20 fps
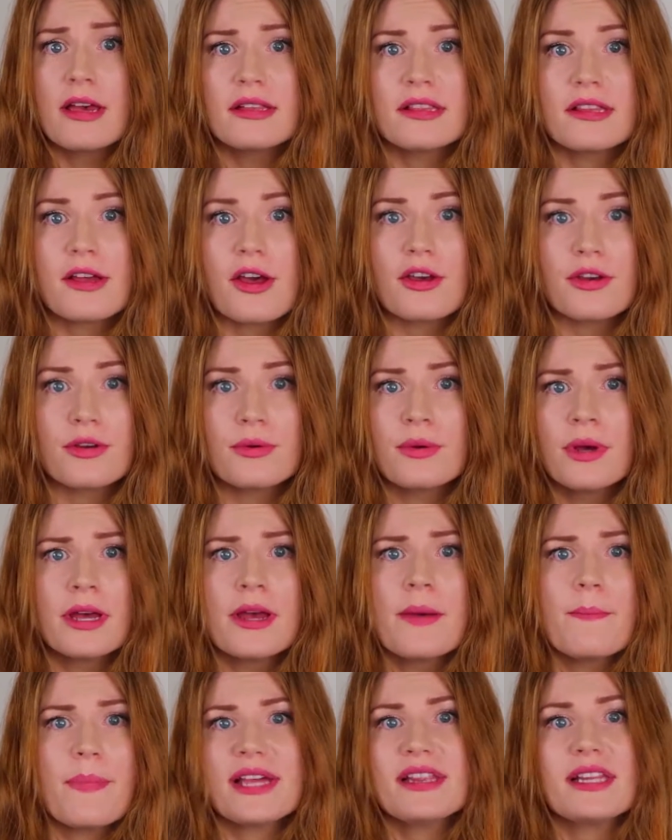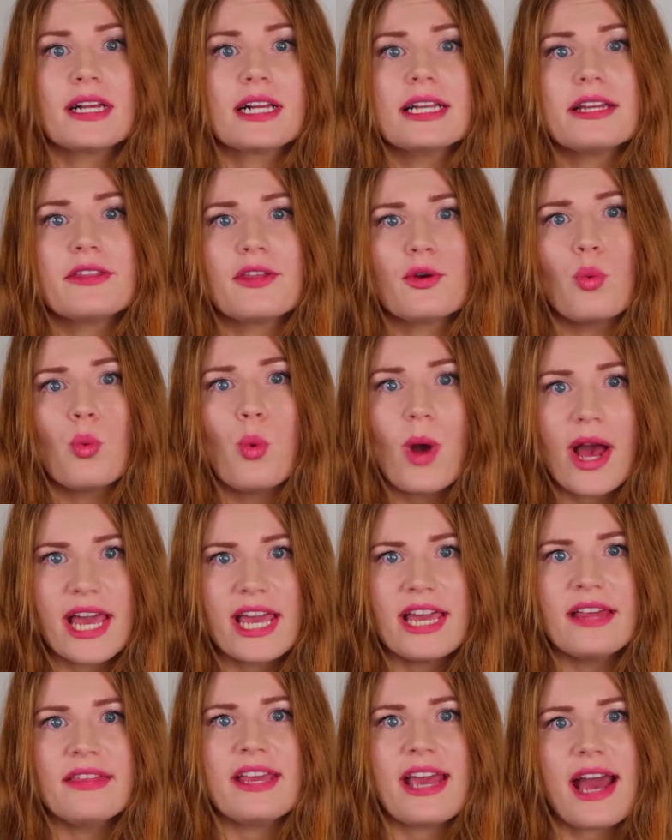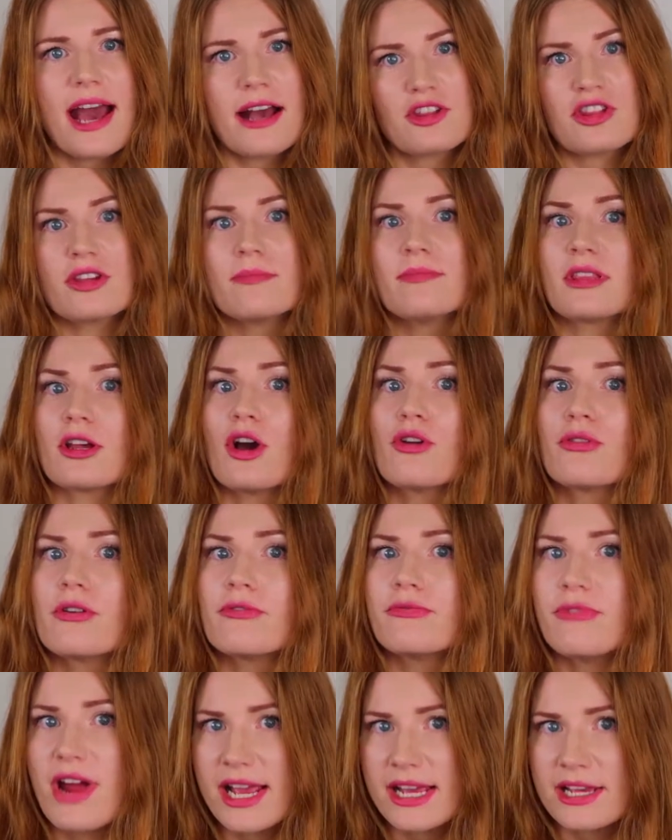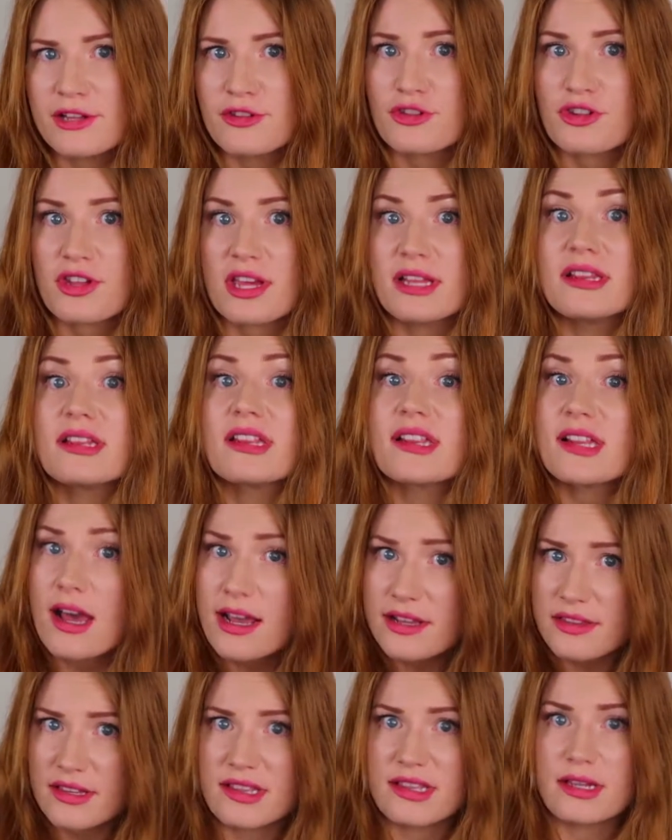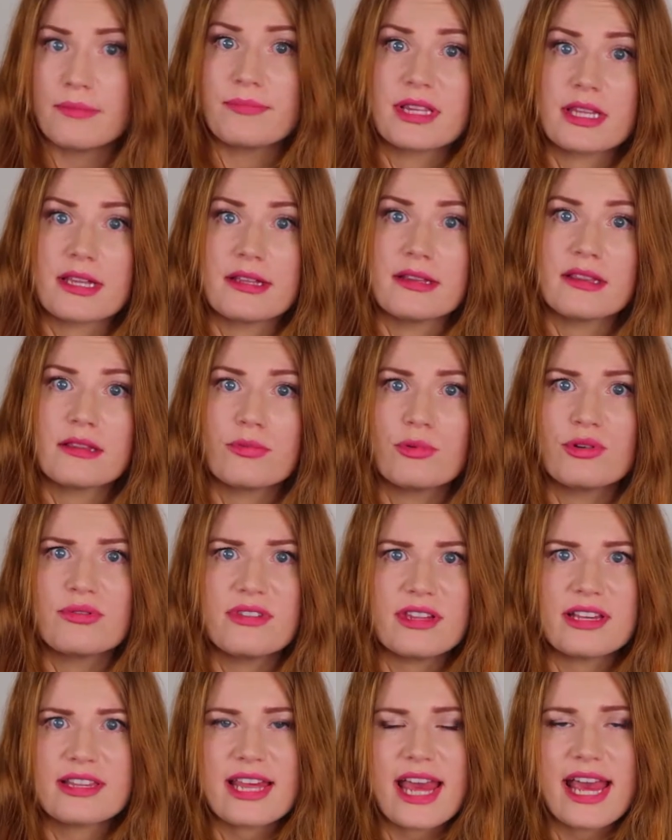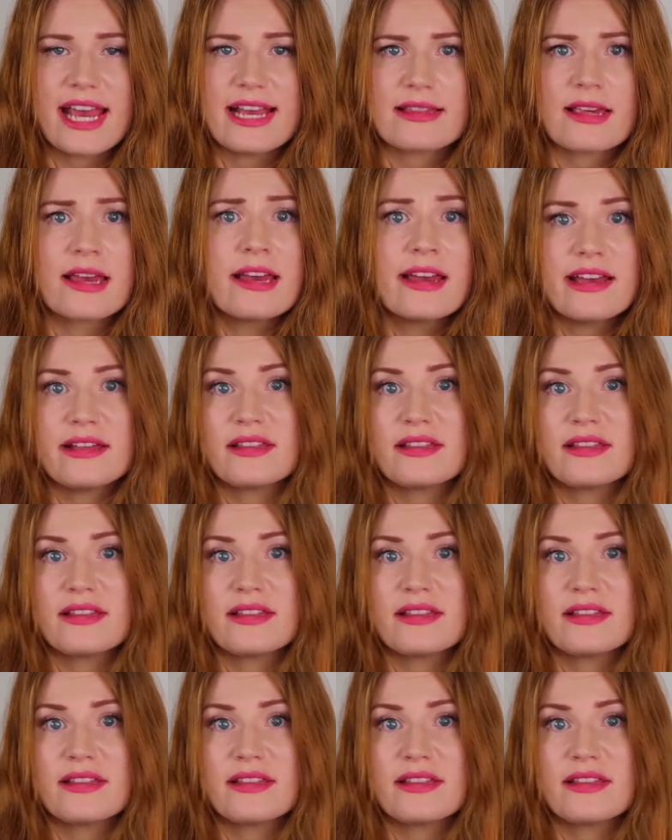So basically the way the atoms are arranged inside the substance will dictate